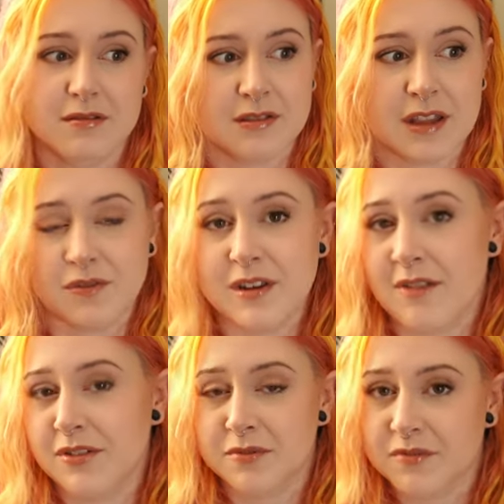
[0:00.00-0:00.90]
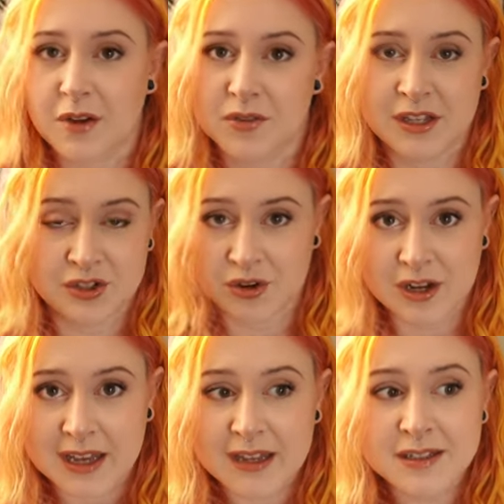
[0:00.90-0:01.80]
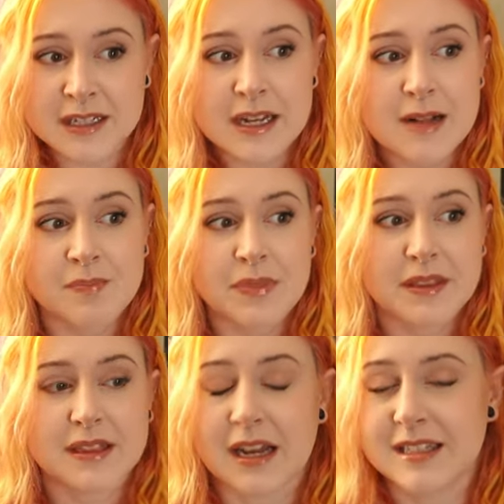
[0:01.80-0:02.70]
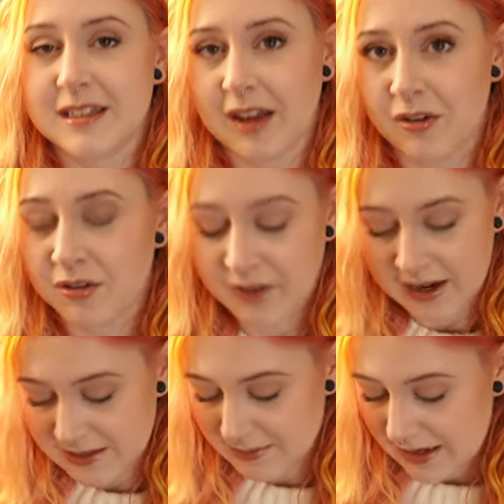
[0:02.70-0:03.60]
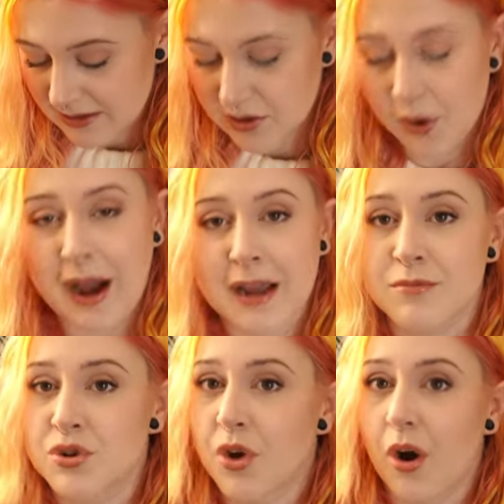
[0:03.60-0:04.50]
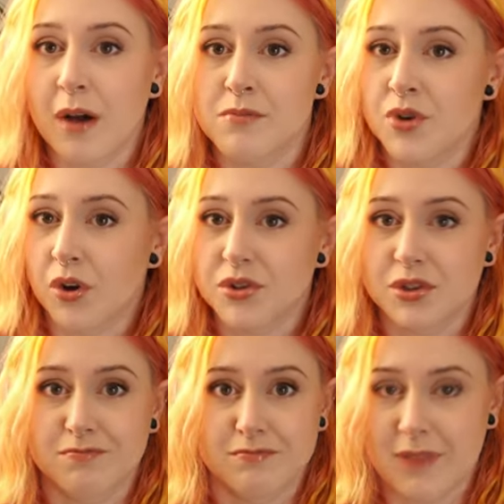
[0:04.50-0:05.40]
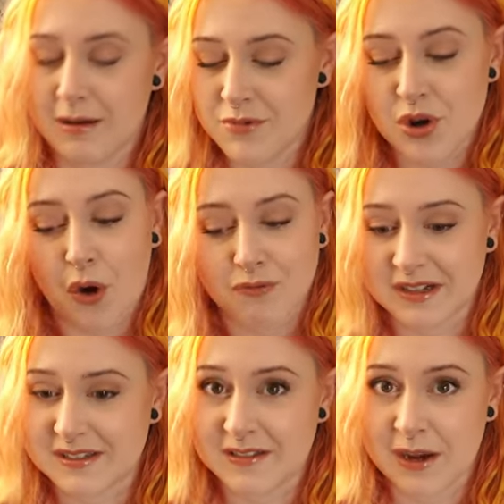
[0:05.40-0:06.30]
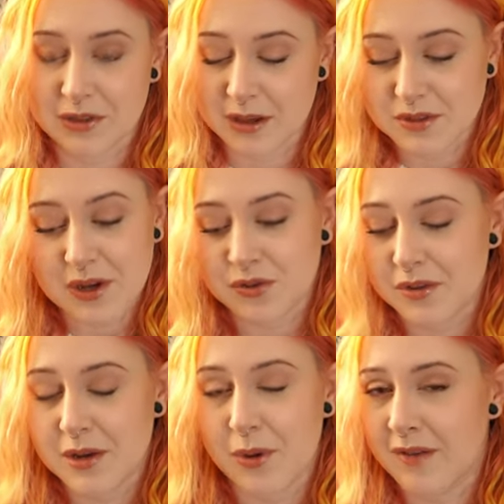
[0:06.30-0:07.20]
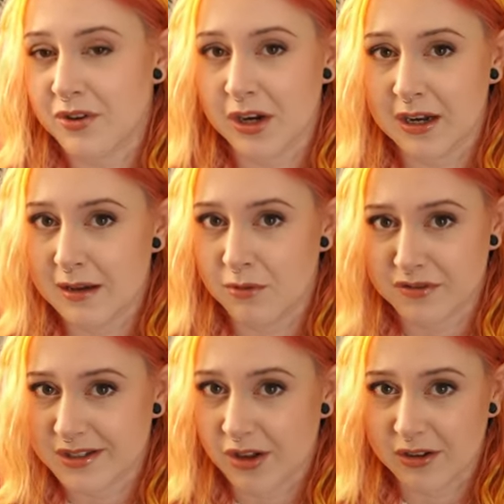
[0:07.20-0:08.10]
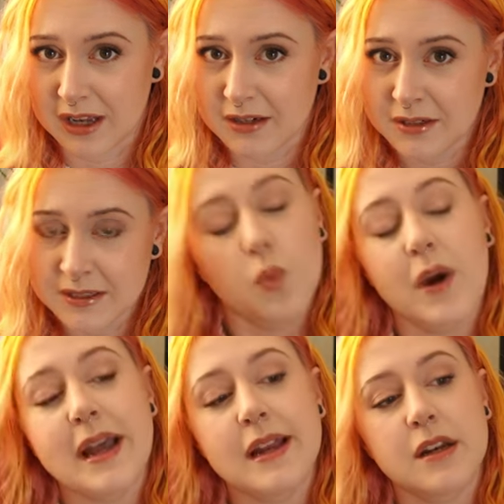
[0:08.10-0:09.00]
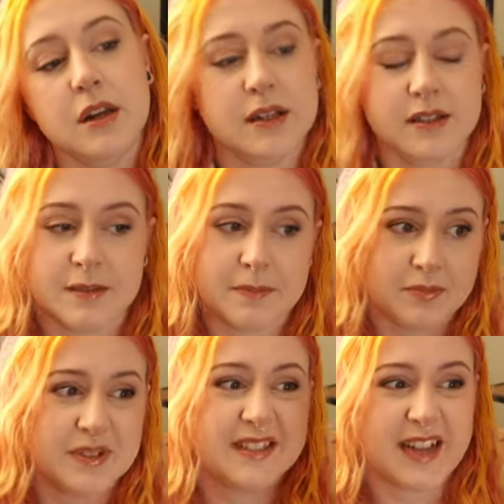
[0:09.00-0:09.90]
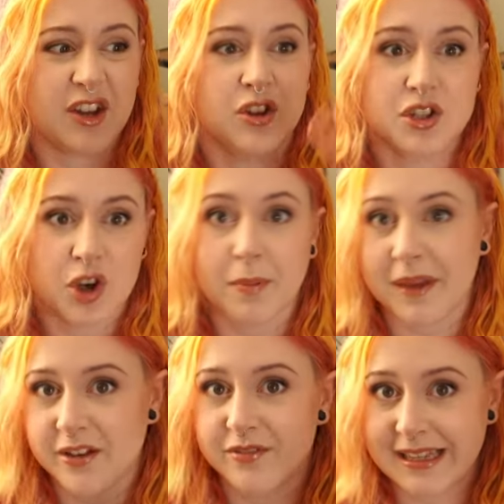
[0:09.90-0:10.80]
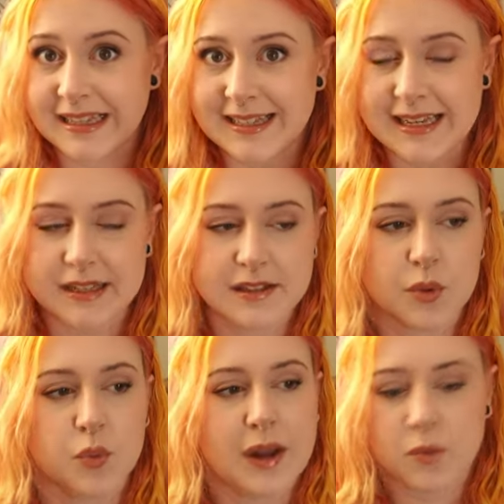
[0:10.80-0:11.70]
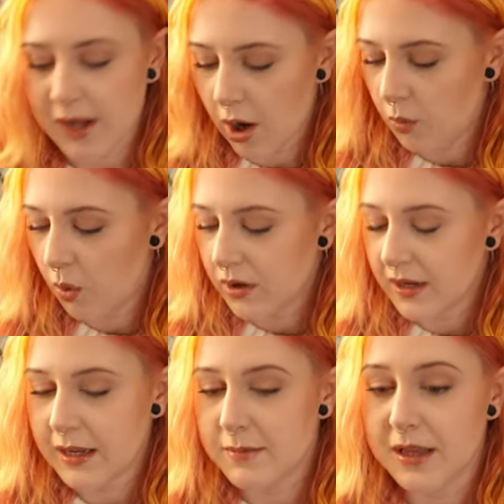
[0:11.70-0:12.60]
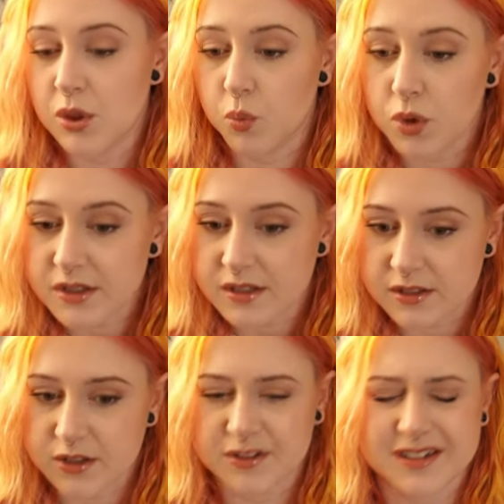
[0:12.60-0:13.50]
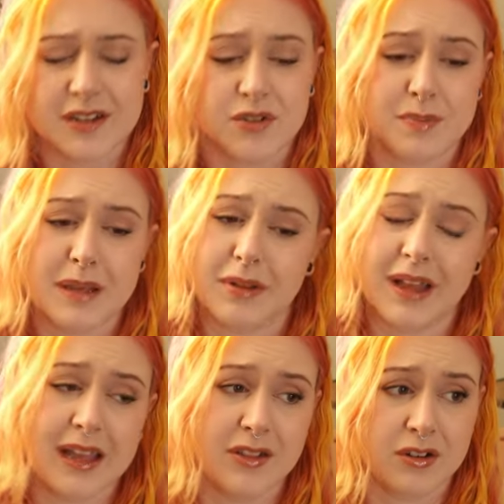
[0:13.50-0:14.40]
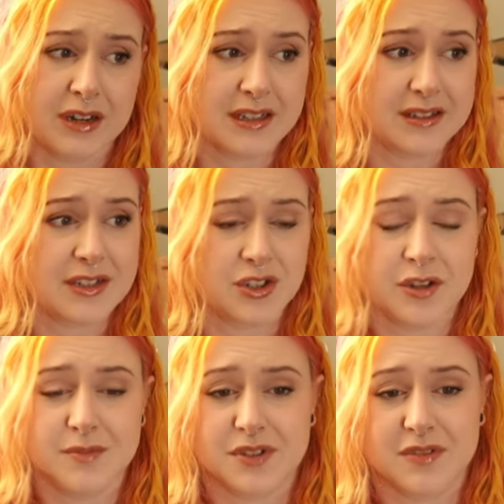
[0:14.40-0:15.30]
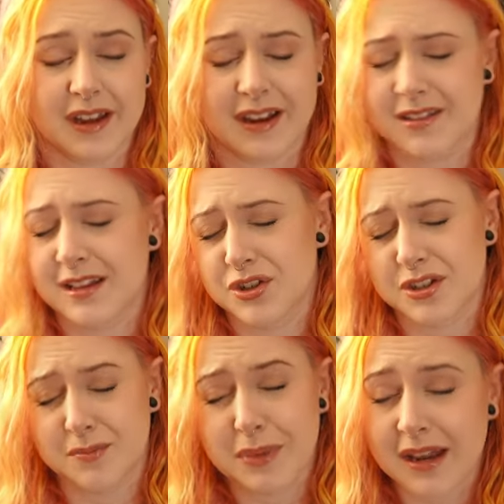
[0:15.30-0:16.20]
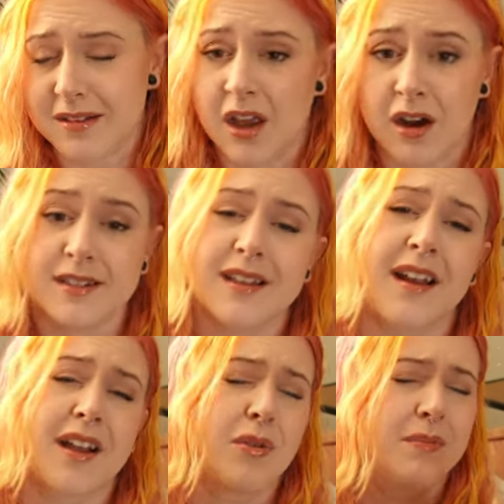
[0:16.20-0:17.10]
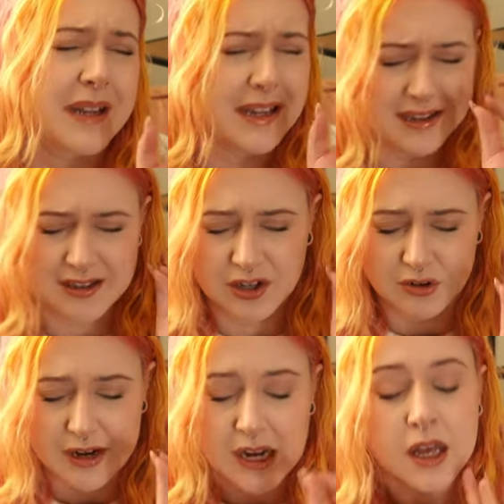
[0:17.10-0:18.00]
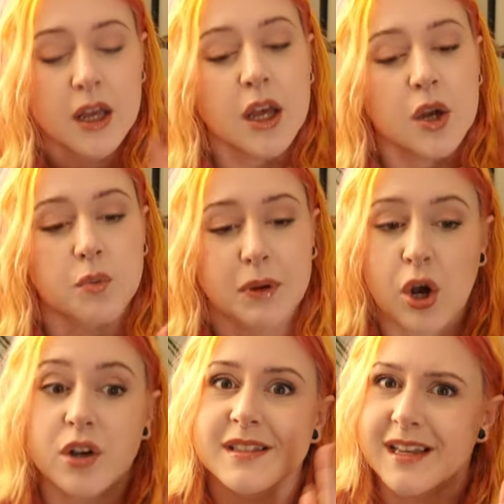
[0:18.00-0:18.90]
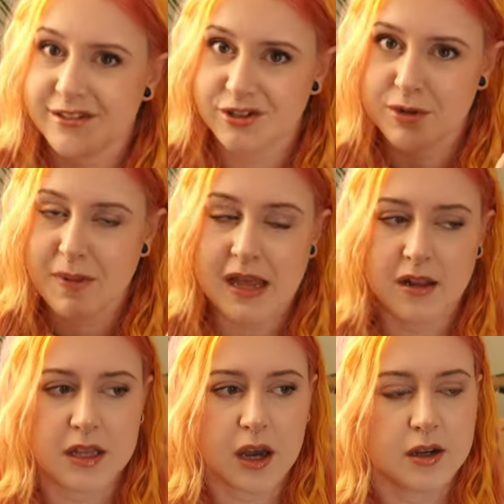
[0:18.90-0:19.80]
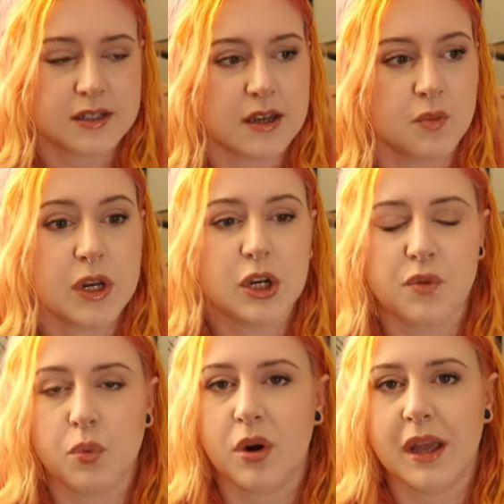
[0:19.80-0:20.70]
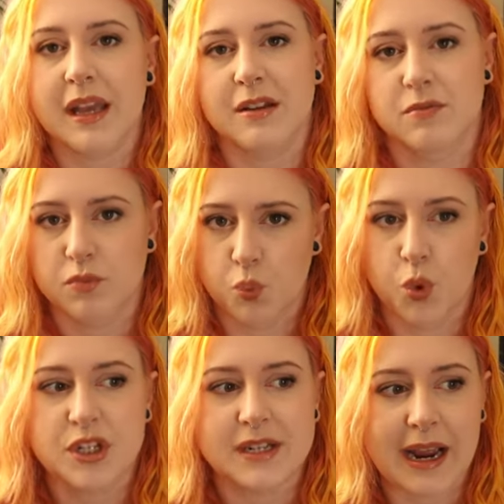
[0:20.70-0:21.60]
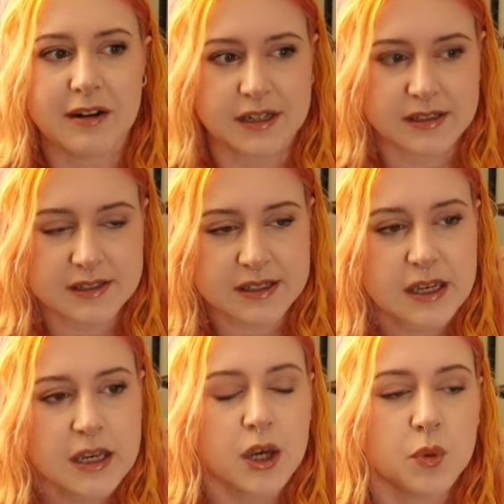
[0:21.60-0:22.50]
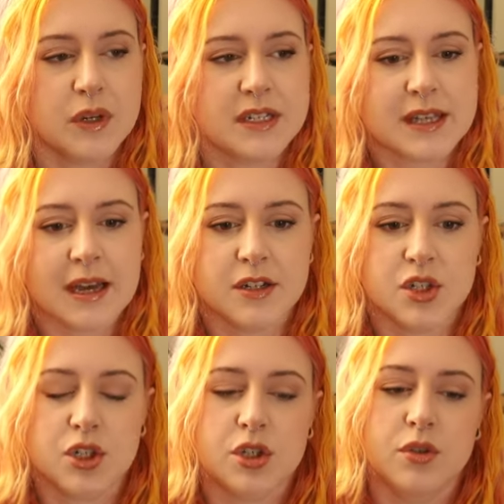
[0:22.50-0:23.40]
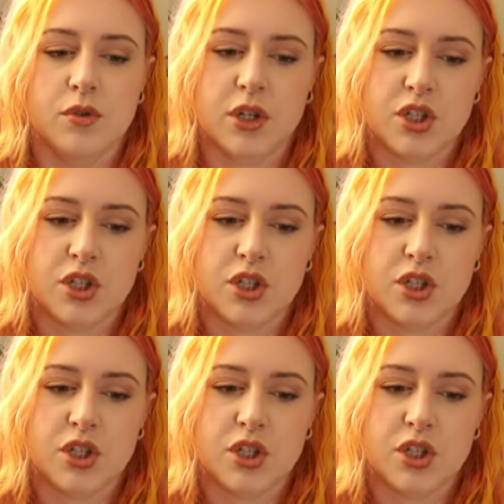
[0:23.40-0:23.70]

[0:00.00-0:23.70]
they've never found their dog again. That terrifies me, so I'm not risking that with him, so I don't think we're ever going to let him off his long line. When, sticking on the topic of like leads, when we are walking him in the woods and stuff, because I know people hate long lines in terms of like they're just a pain in the arse, and I completely agree, because they're such a pain in the arse and we love walking in wooded areas, we decided to